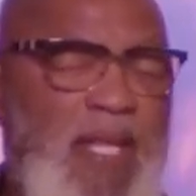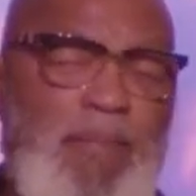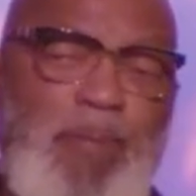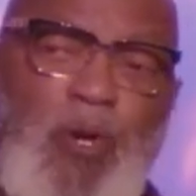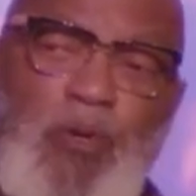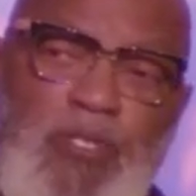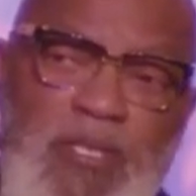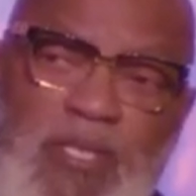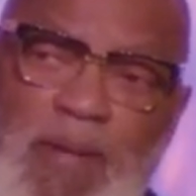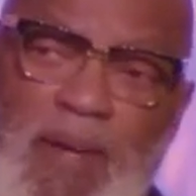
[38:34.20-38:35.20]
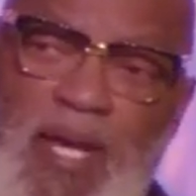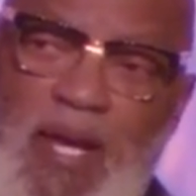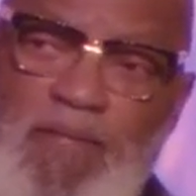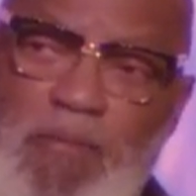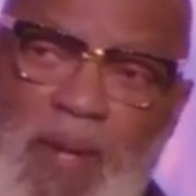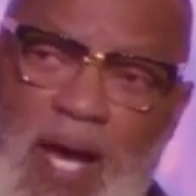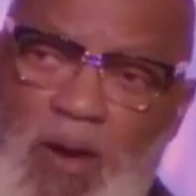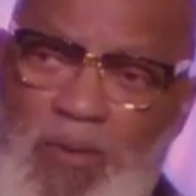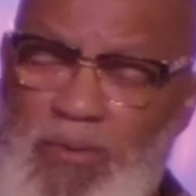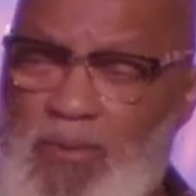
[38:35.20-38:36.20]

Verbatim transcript: that person that may have you bound.